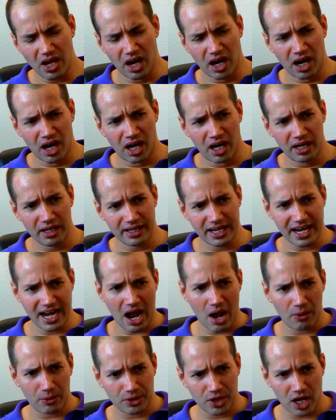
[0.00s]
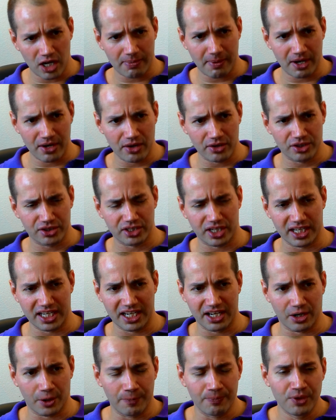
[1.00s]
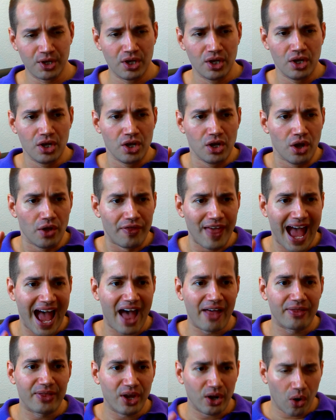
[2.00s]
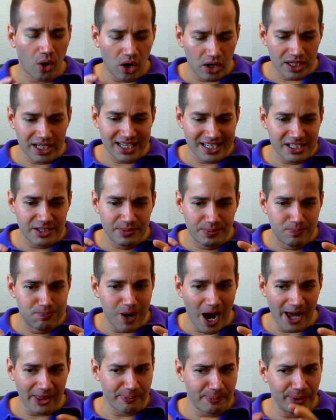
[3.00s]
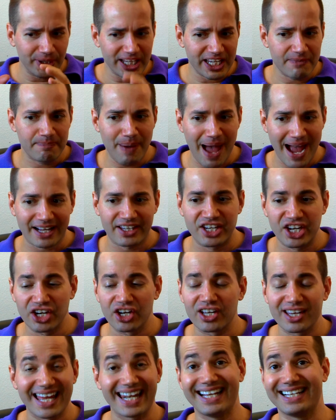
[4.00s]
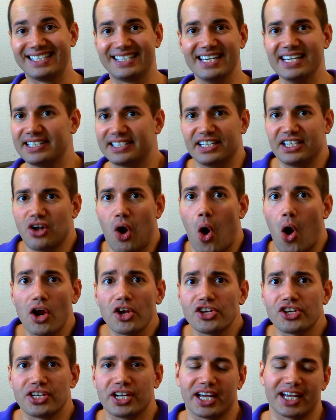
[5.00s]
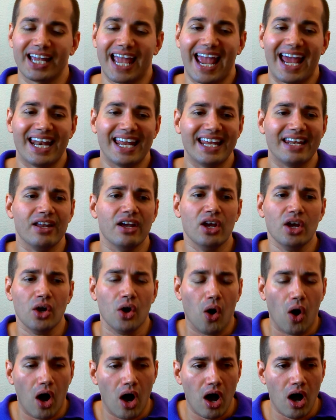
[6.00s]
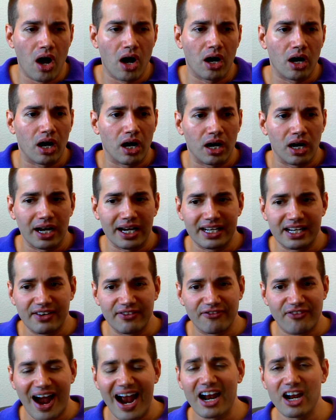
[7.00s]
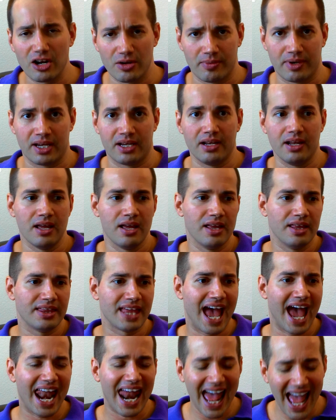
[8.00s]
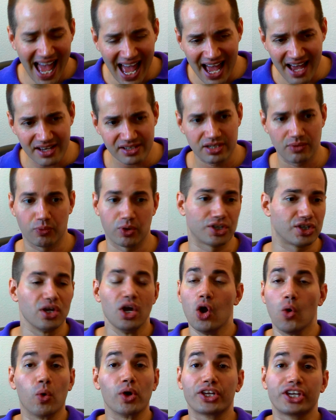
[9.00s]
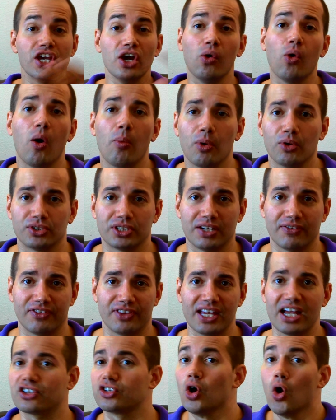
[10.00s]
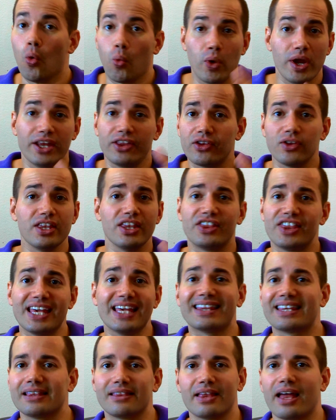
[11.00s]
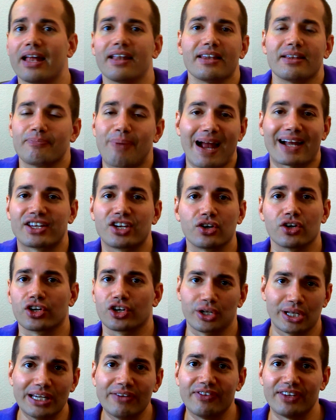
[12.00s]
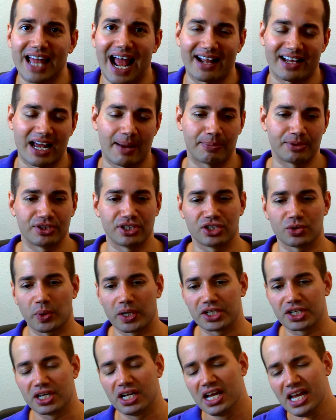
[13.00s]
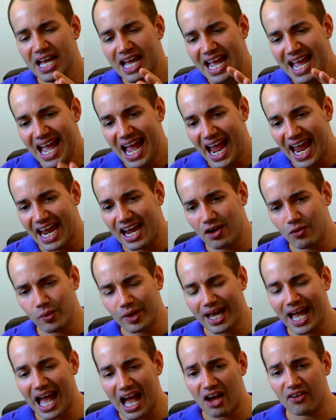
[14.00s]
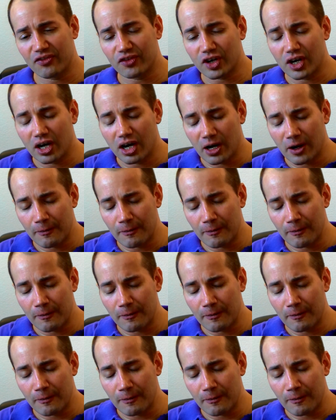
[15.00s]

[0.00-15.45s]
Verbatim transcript: and I'll talk about another study here, that there is, I believe, bacteria that exist in arsenic and in an environment that has, which would kill almost everything else. We didn't think that bacteria could live in that type of situation. And we have